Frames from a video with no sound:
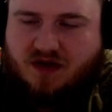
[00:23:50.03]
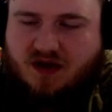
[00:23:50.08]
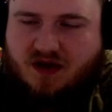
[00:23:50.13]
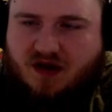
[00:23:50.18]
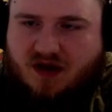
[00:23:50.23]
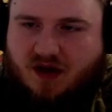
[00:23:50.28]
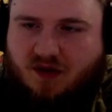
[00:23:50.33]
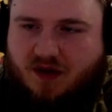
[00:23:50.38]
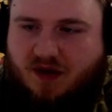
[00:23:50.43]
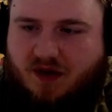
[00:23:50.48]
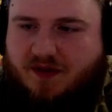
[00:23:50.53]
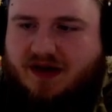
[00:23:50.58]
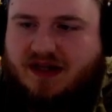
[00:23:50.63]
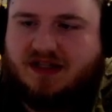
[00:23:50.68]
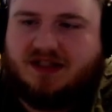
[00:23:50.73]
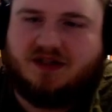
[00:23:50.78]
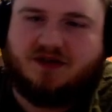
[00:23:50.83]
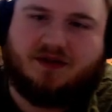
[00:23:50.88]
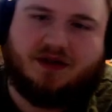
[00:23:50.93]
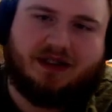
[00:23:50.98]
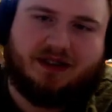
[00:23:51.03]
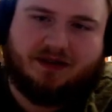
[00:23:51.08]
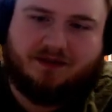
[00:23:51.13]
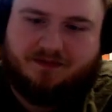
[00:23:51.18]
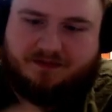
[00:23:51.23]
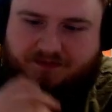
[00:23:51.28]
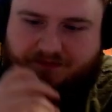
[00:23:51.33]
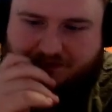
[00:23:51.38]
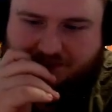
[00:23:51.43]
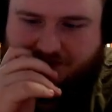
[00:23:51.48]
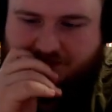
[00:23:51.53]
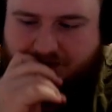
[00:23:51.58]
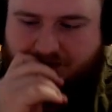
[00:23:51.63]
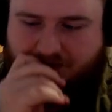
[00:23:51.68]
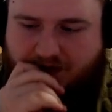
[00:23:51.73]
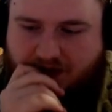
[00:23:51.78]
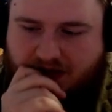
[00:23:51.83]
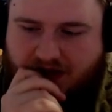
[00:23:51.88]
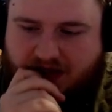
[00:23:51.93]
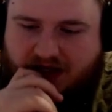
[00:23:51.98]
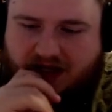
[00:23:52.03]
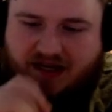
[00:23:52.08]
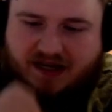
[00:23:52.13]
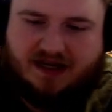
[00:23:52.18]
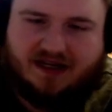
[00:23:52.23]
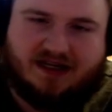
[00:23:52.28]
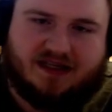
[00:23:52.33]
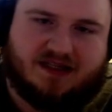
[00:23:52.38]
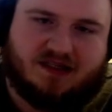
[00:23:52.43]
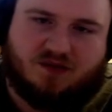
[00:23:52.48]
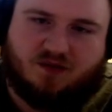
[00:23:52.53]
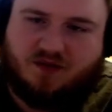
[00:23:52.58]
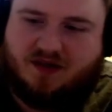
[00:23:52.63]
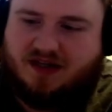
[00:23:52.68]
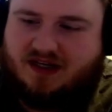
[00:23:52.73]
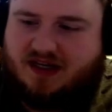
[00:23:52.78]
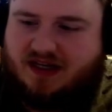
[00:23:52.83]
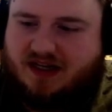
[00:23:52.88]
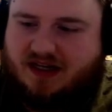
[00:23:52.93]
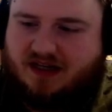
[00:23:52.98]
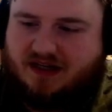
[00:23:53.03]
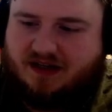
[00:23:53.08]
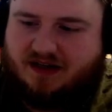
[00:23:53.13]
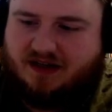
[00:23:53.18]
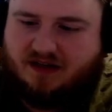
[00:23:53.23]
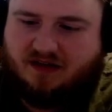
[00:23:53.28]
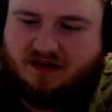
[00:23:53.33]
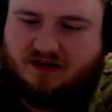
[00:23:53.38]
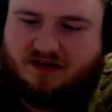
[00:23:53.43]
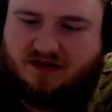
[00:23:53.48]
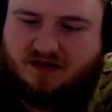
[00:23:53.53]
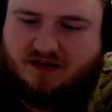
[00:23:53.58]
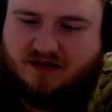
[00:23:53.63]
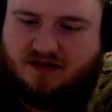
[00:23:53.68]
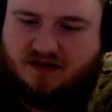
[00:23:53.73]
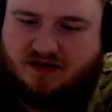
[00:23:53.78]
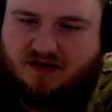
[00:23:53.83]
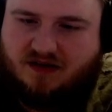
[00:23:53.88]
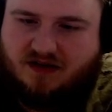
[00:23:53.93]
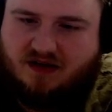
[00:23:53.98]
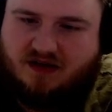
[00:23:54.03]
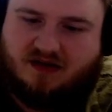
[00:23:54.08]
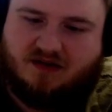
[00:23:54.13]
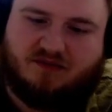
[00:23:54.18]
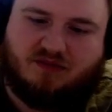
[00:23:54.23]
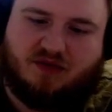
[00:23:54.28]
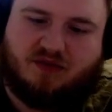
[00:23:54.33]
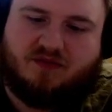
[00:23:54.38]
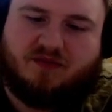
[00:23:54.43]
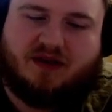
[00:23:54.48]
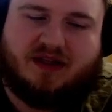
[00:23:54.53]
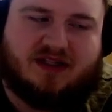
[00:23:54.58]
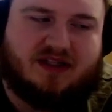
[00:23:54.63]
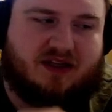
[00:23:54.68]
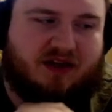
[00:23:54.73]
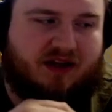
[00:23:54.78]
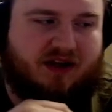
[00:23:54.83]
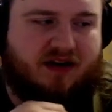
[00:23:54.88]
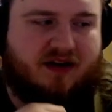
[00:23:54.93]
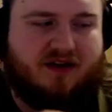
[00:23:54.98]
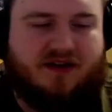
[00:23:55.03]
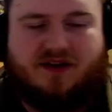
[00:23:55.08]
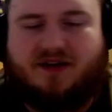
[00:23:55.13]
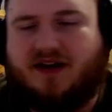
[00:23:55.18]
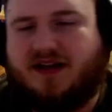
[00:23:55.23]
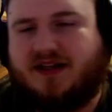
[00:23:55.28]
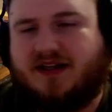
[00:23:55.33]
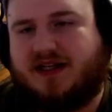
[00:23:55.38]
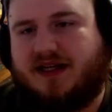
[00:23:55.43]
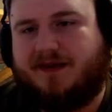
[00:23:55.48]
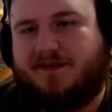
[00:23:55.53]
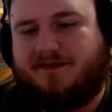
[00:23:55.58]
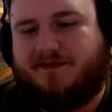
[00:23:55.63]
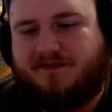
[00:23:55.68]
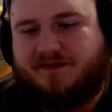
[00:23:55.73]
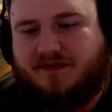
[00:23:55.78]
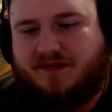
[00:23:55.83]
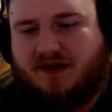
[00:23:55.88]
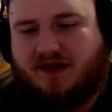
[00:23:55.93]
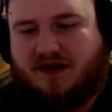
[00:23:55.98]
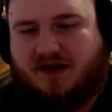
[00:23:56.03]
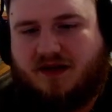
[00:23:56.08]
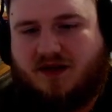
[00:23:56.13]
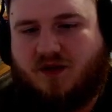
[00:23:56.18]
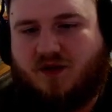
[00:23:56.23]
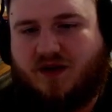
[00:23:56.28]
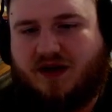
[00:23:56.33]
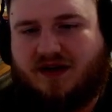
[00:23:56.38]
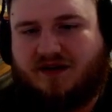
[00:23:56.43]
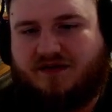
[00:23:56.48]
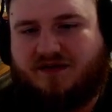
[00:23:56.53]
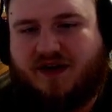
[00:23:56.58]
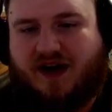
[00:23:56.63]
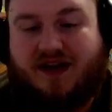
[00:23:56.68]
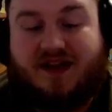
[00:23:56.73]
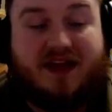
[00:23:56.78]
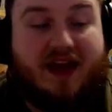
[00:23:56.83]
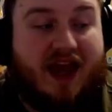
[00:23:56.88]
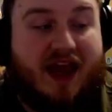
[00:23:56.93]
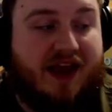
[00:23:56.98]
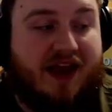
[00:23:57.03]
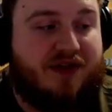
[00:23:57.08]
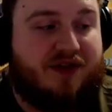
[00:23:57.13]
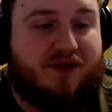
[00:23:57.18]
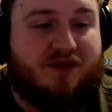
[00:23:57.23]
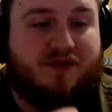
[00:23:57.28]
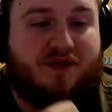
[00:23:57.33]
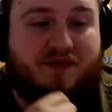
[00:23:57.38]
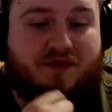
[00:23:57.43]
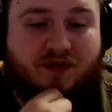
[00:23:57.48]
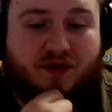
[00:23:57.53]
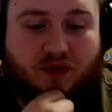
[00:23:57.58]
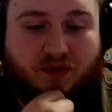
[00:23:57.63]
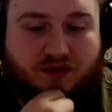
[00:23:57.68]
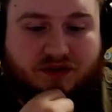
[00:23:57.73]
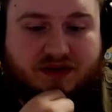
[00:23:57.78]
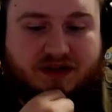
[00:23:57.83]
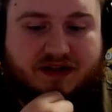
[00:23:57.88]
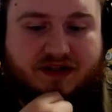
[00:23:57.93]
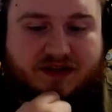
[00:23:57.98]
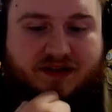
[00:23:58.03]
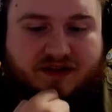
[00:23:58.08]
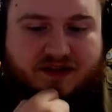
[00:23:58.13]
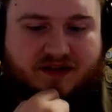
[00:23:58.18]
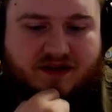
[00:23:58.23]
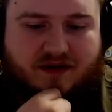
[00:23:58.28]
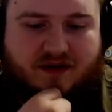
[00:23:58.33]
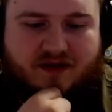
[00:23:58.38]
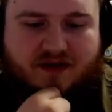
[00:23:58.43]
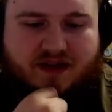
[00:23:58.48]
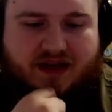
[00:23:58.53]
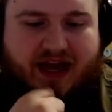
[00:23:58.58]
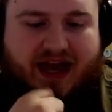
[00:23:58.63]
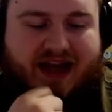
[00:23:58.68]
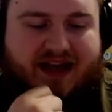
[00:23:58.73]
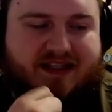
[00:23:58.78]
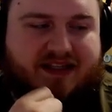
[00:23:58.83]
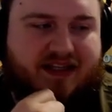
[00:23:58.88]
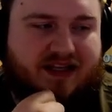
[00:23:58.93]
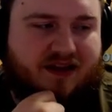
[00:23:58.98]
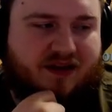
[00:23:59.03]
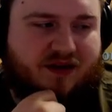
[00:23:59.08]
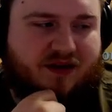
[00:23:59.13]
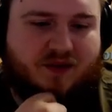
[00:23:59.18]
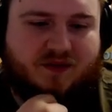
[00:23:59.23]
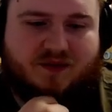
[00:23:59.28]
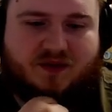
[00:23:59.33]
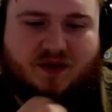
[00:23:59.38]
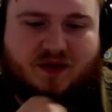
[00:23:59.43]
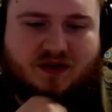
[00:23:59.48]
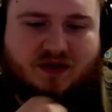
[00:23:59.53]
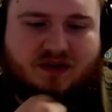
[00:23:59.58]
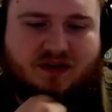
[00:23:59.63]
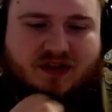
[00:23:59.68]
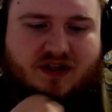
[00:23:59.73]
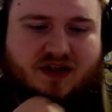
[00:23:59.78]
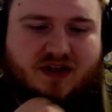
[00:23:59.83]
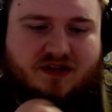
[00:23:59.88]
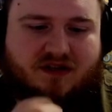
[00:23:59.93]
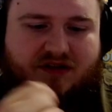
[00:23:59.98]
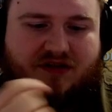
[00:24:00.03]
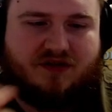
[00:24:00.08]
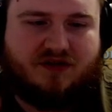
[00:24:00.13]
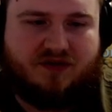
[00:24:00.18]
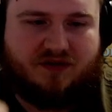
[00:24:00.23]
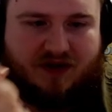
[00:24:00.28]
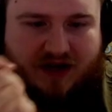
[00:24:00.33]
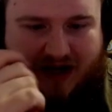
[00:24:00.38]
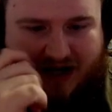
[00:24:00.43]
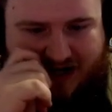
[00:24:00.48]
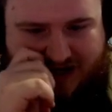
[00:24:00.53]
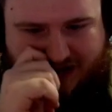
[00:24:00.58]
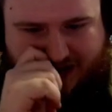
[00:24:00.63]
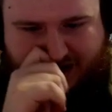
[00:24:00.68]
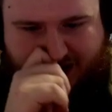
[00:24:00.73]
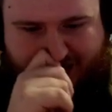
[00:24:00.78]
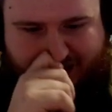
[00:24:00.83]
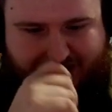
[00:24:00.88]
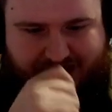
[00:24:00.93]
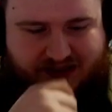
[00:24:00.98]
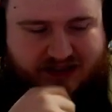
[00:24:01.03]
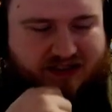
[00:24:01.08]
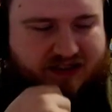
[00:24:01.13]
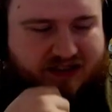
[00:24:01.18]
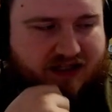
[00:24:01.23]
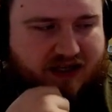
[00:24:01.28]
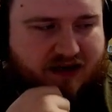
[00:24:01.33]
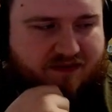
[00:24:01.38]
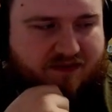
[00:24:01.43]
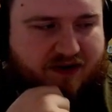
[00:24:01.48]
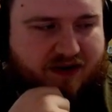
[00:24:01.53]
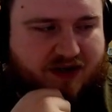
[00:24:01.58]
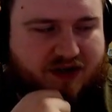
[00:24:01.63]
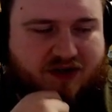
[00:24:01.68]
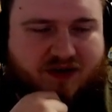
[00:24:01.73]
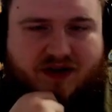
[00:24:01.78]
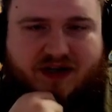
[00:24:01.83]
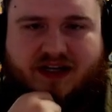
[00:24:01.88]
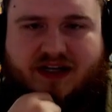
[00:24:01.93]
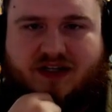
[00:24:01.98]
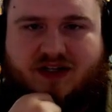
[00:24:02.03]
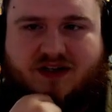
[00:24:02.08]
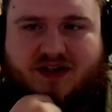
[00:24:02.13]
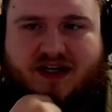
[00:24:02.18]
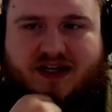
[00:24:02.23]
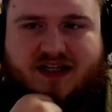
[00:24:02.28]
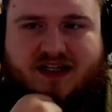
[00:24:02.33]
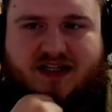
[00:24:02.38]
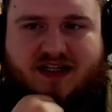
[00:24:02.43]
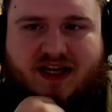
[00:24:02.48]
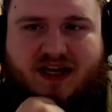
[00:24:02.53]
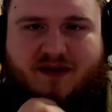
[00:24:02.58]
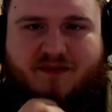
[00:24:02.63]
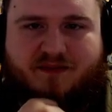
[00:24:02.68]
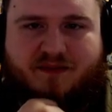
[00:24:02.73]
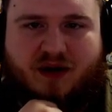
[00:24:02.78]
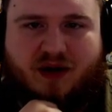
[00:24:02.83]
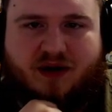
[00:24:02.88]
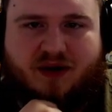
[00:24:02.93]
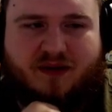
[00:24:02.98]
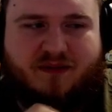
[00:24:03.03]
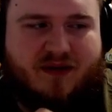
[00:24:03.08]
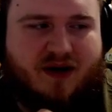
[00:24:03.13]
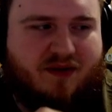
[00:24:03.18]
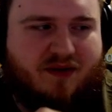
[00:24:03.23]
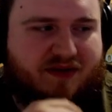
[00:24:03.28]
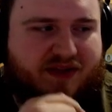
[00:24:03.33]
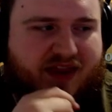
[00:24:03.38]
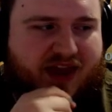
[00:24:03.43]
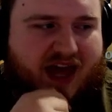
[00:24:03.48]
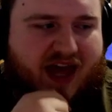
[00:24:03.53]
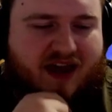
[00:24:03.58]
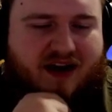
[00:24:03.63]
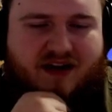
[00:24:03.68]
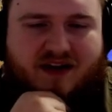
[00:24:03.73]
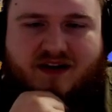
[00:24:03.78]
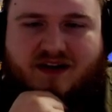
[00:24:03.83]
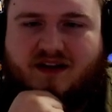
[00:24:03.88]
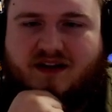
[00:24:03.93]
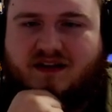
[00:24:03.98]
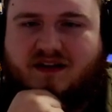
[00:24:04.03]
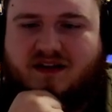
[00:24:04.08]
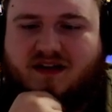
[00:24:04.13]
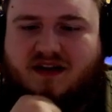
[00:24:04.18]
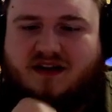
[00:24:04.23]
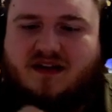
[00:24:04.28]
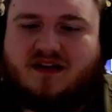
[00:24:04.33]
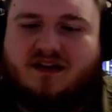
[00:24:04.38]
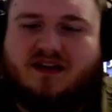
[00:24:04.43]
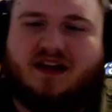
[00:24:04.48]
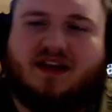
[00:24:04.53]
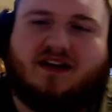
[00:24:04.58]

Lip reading: what we can do here is we can Moonbless Cleric on their instant. We can find the Aether Revolt. Cast the Aether Revolt, try to cast Infinite Shrieking Drakes and burn them out with that. That'll